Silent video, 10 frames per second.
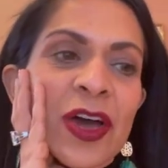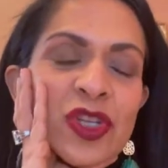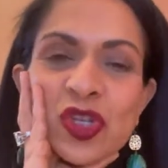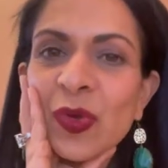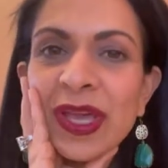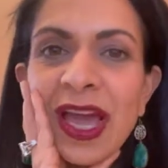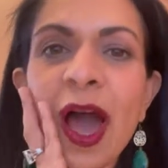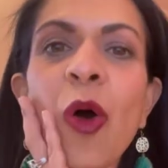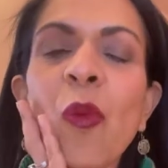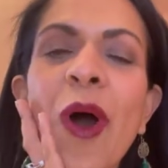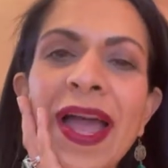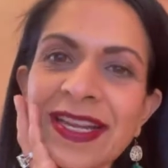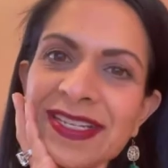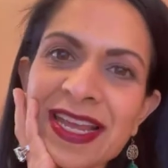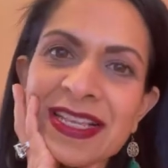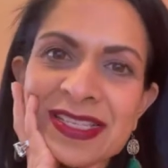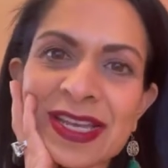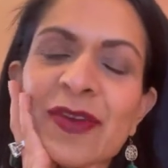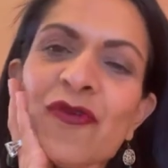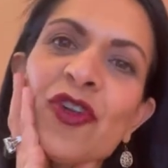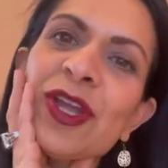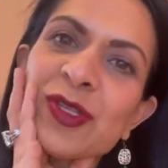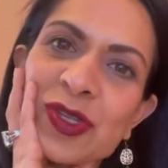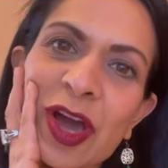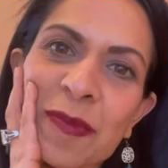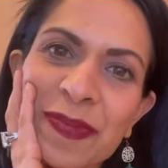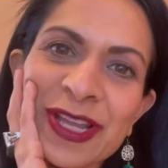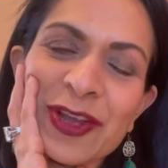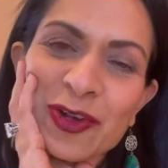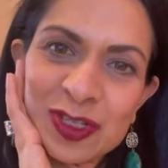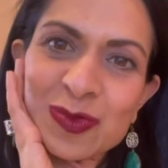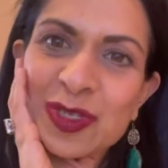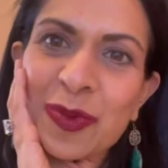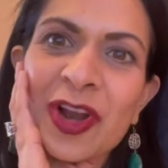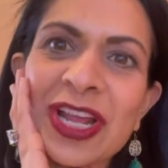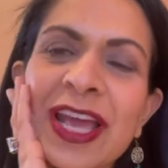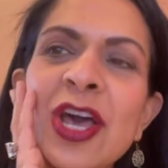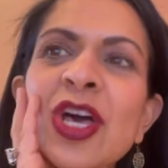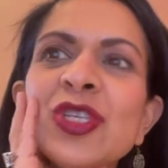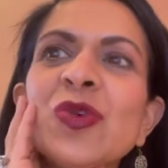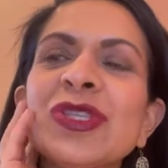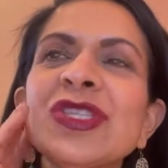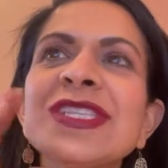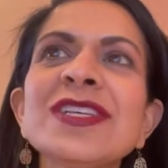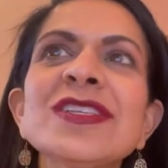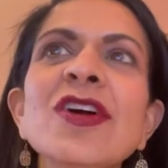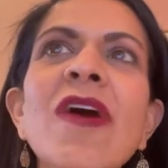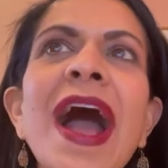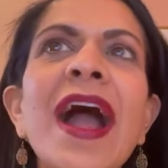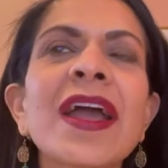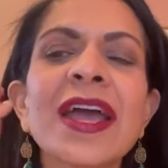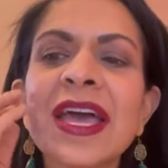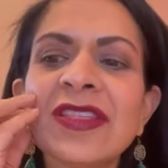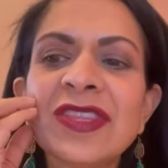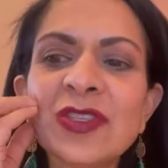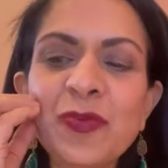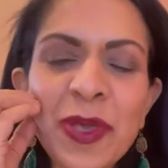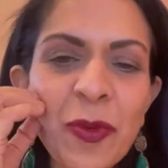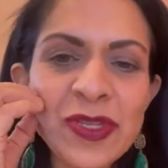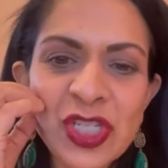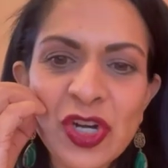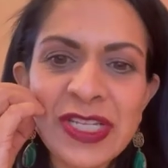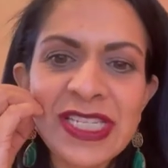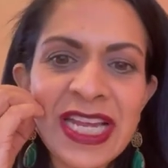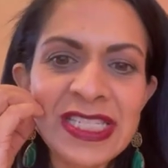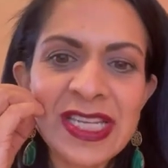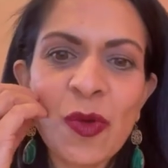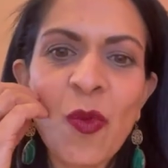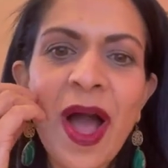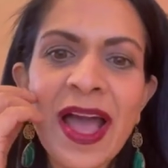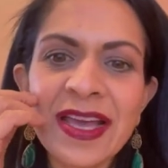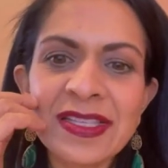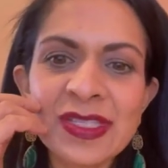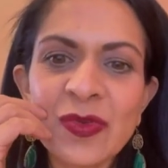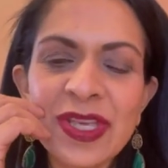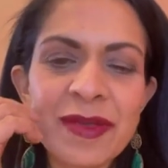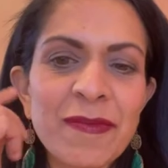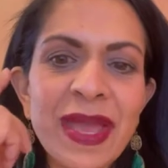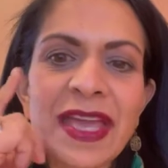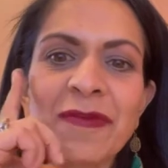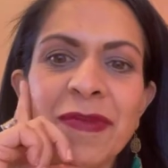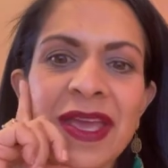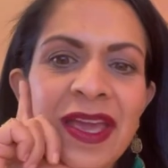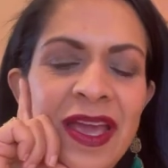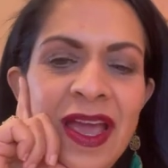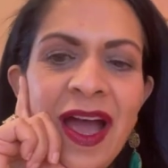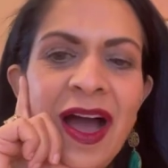doing a wine tasting for his company Christmas party. So at 6:00, these people started tasting wine. So he made me